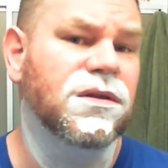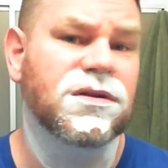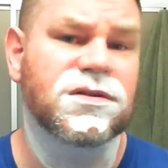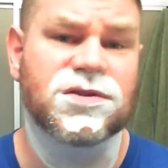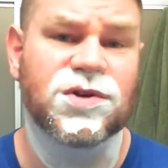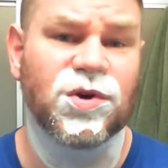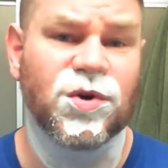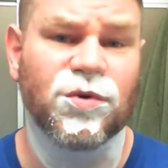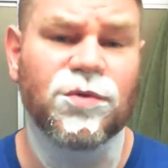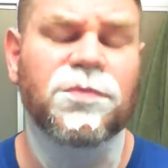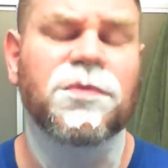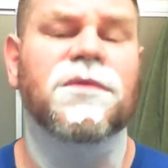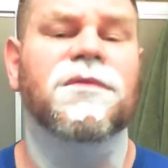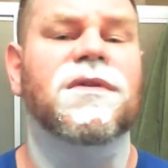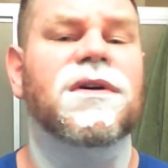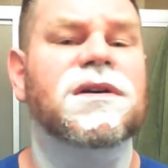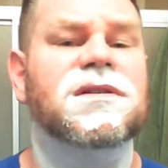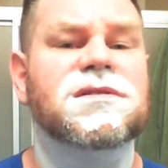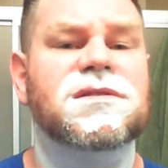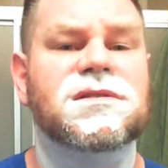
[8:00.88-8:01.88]
there's a group of
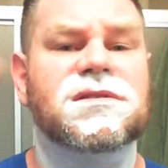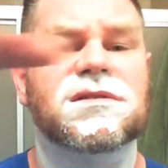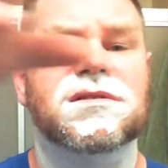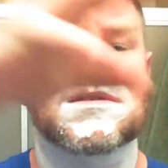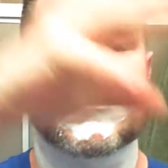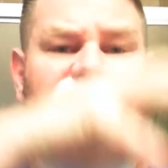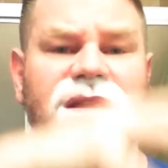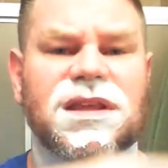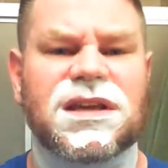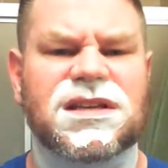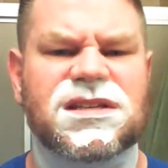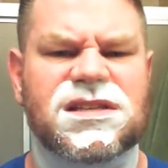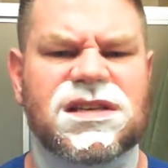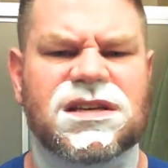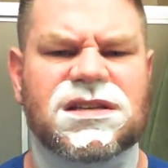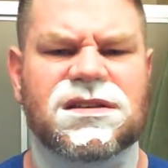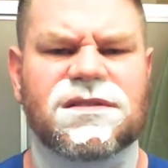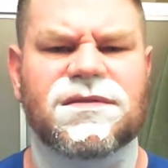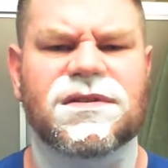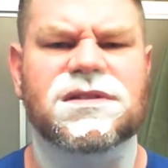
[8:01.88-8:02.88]
us, I think
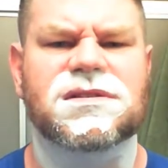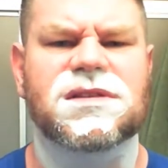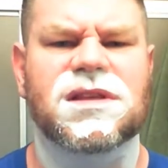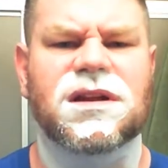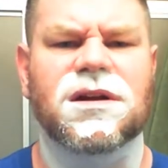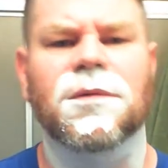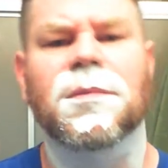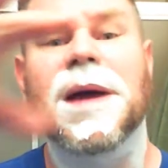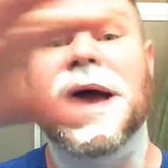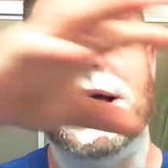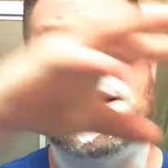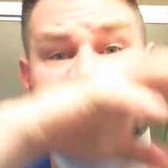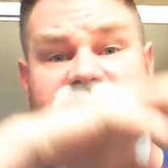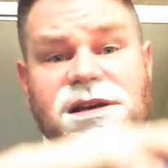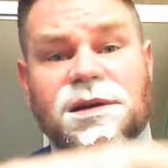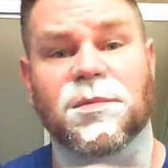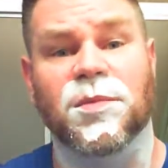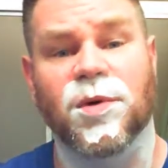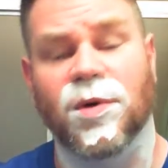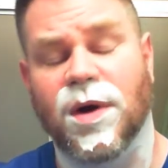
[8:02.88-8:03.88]
6 of us, that are passing
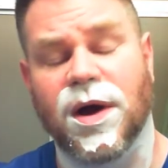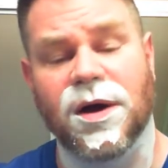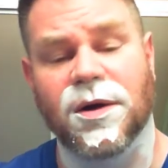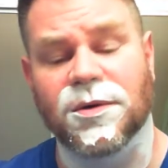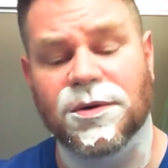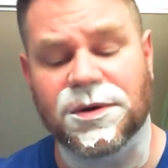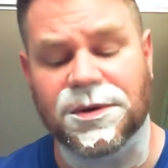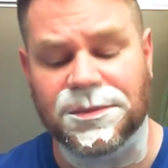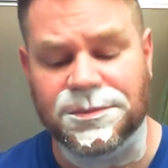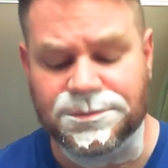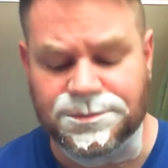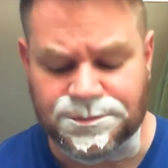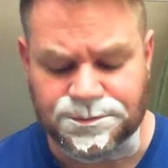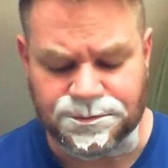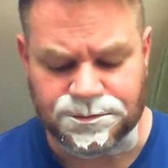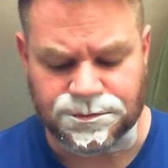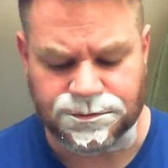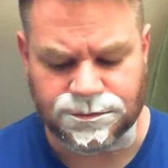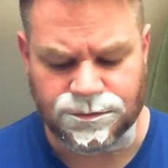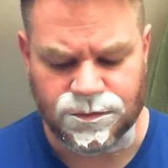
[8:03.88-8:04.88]
them around
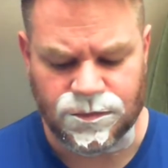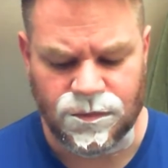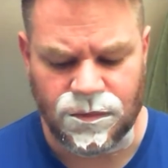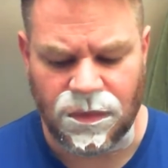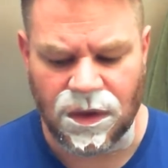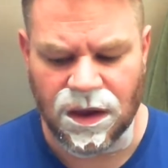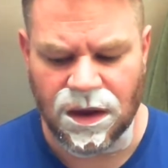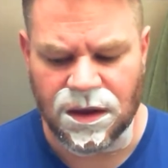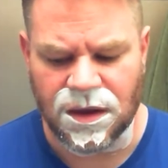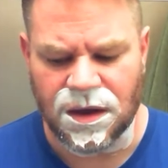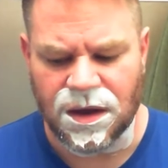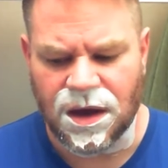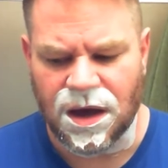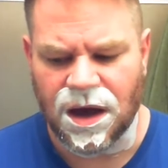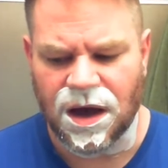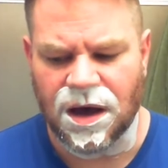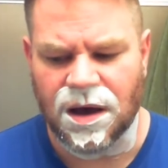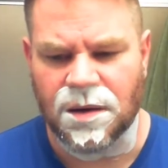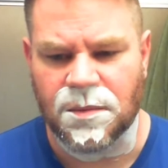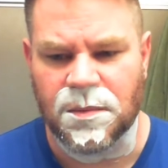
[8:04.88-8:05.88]

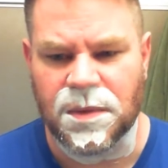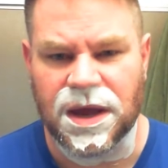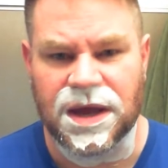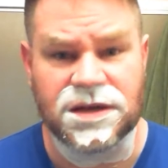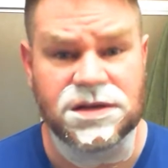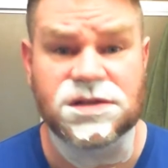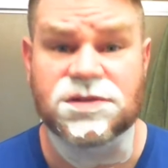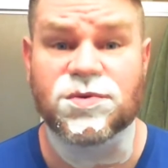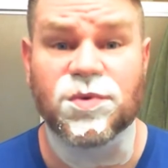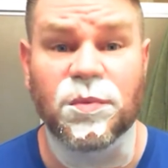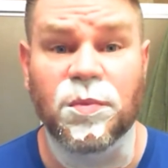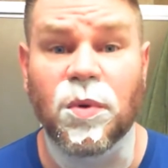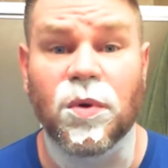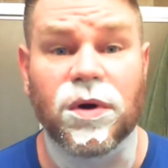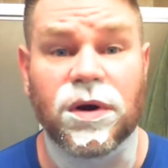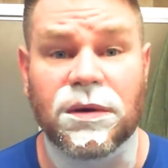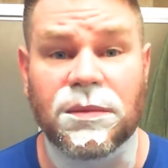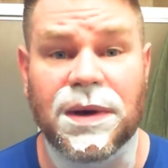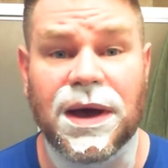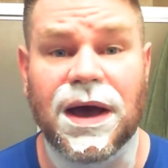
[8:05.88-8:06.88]
and just
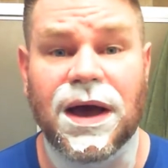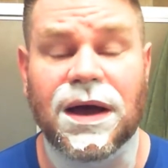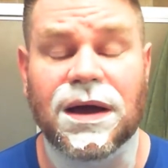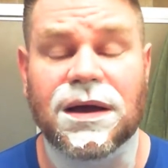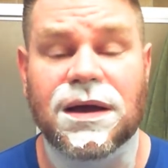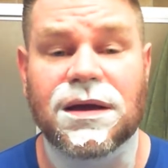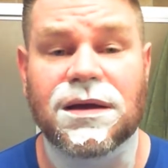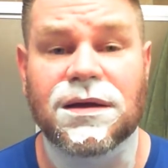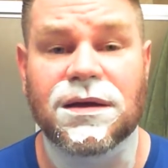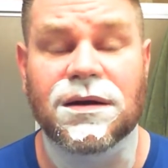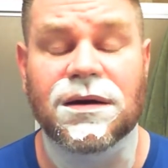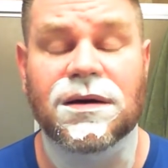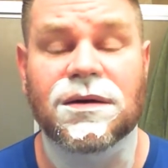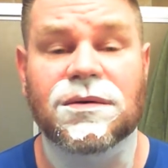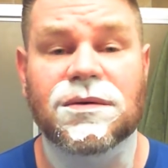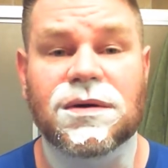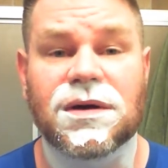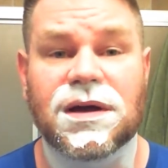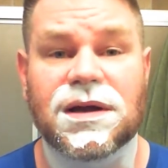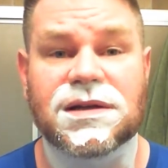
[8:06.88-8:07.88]
reporting back, you
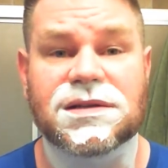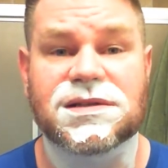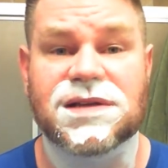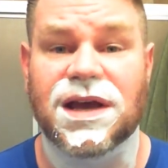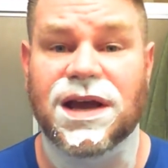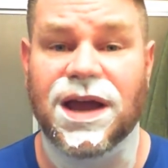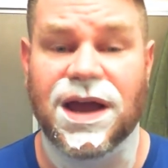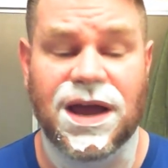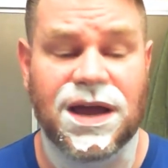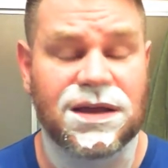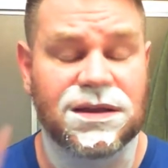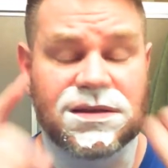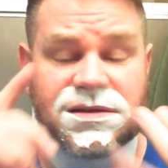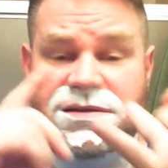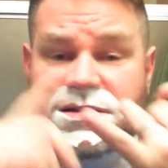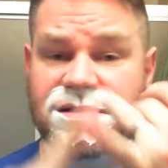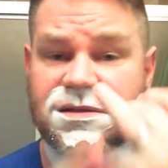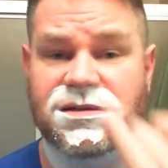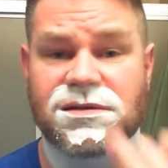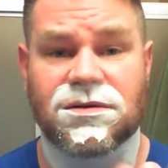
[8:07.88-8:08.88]
know, and saying, hey,
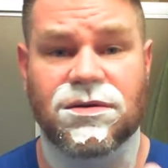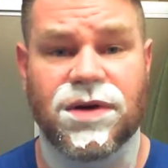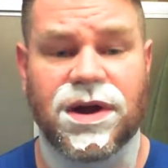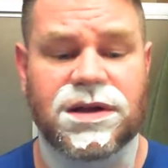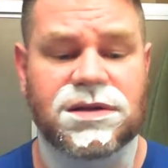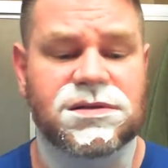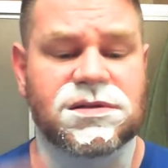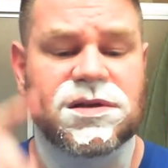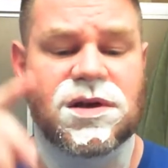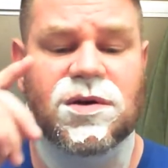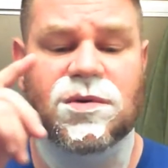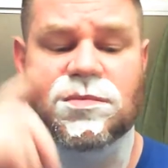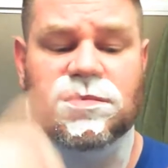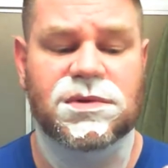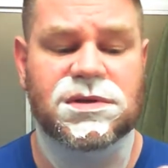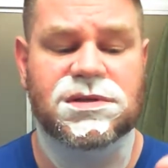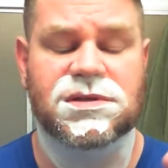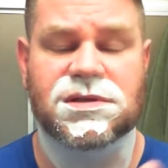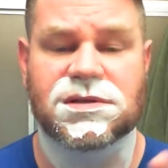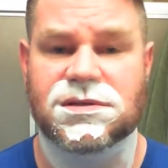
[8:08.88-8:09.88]
this is a great soap,
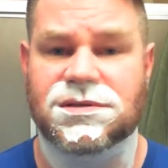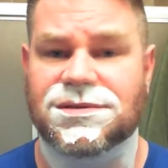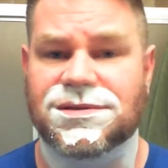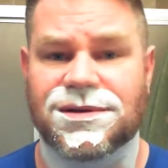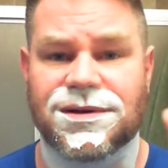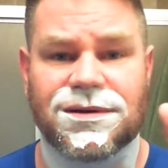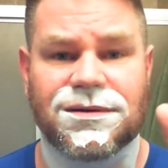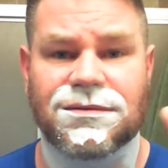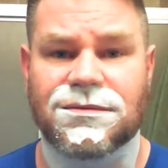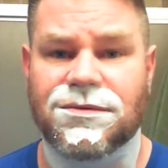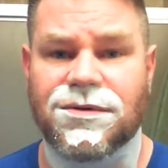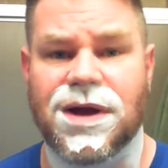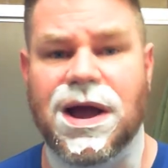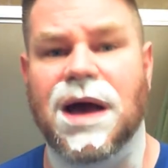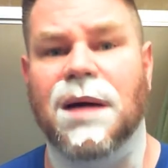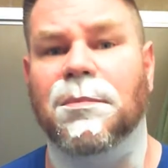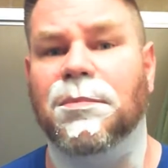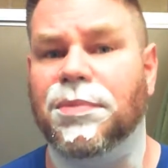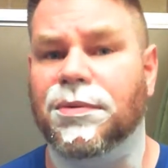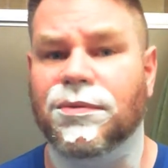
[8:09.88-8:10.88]
this is, you know,
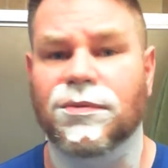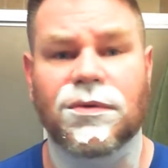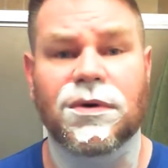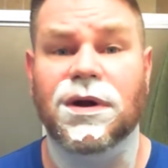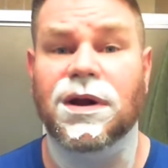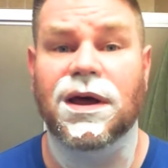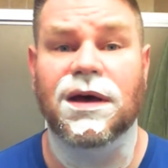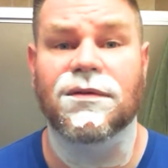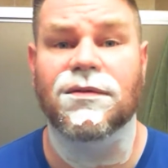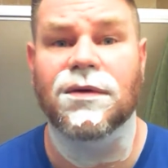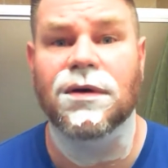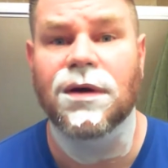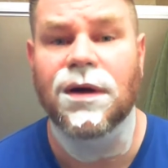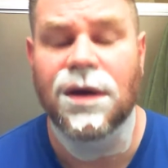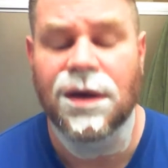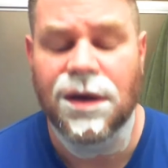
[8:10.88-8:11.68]
crap, whatever,